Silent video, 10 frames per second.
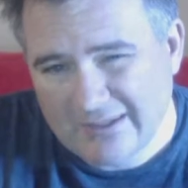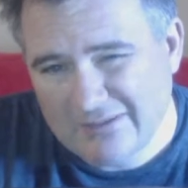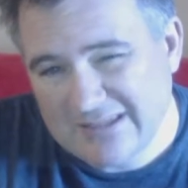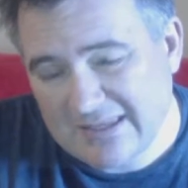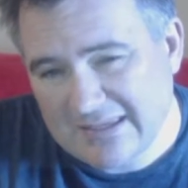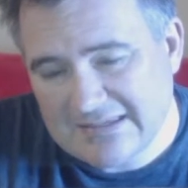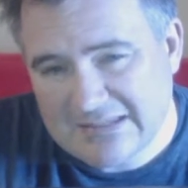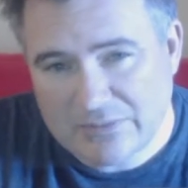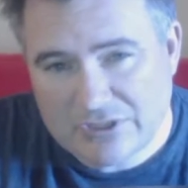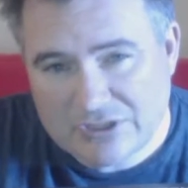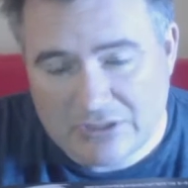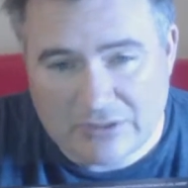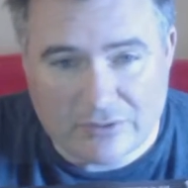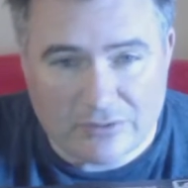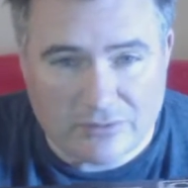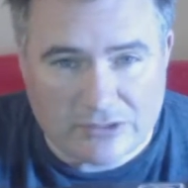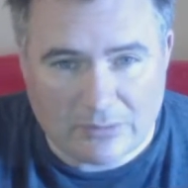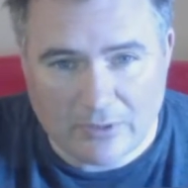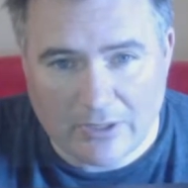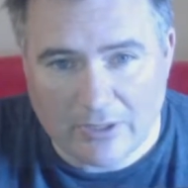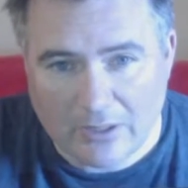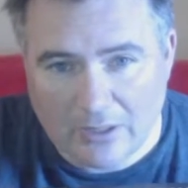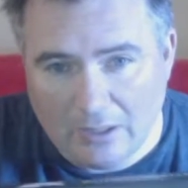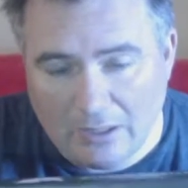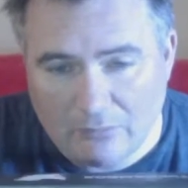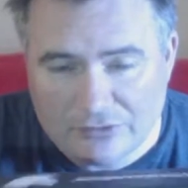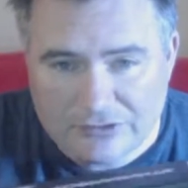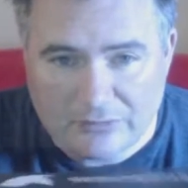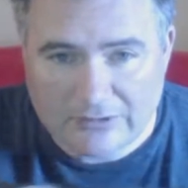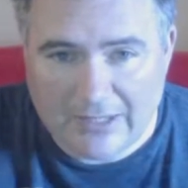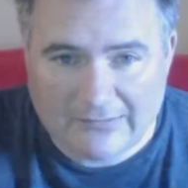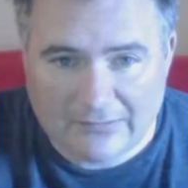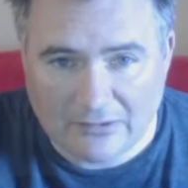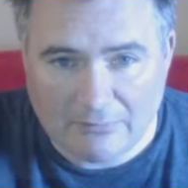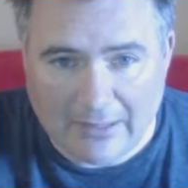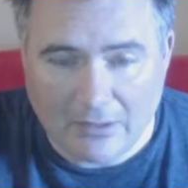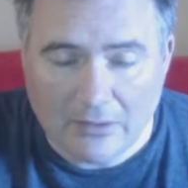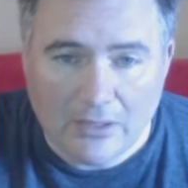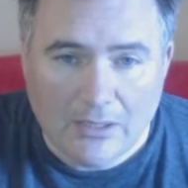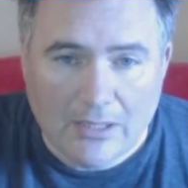there was a Kiss image in here somewhere. Uh, we'll see what that's all about.